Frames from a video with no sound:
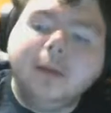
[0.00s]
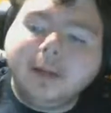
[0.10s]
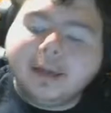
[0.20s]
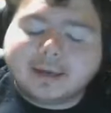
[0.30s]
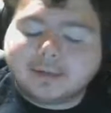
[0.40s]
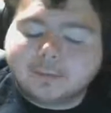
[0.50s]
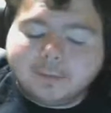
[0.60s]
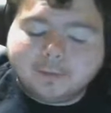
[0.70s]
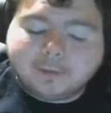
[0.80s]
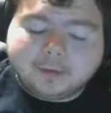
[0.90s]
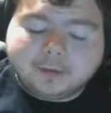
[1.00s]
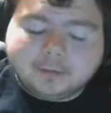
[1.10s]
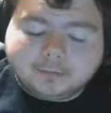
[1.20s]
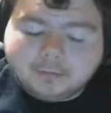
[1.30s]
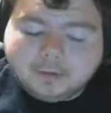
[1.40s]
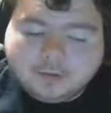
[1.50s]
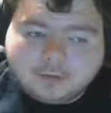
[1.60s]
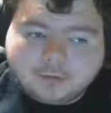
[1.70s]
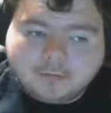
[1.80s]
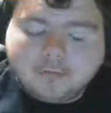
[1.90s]
I can't remember really.
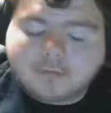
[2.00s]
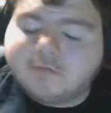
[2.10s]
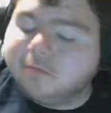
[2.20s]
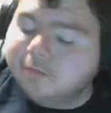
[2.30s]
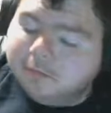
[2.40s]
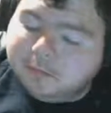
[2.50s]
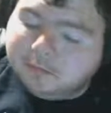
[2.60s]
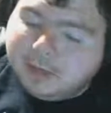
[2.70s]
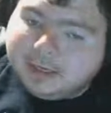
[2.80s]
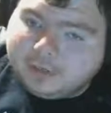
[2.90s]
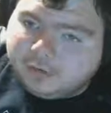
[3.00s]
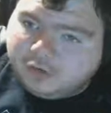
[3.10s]
It's anyways.